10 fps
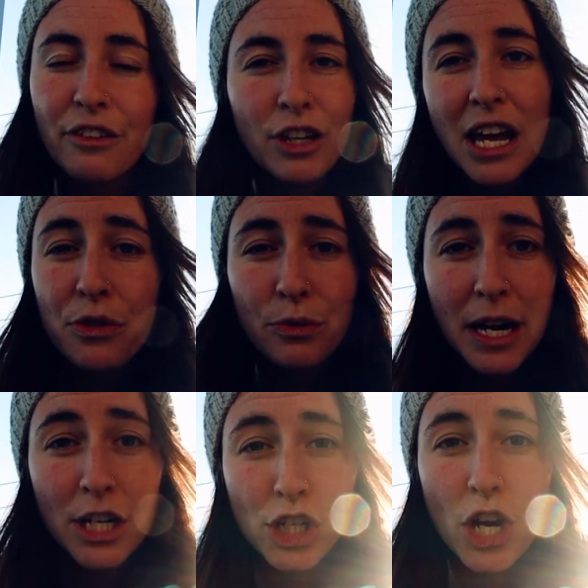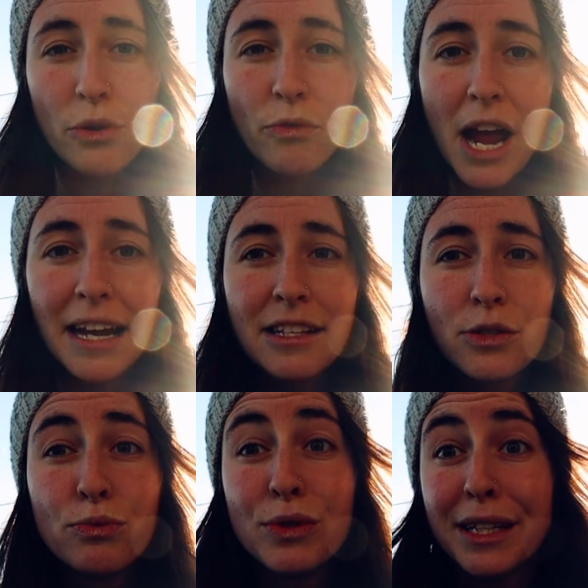If you get the ratio right,
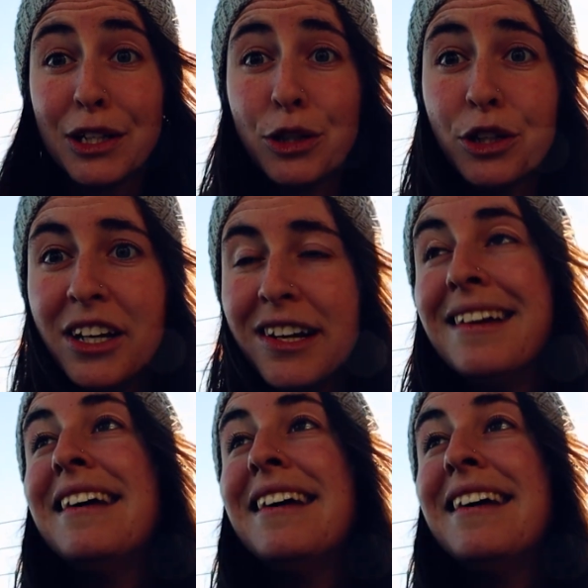it's really good.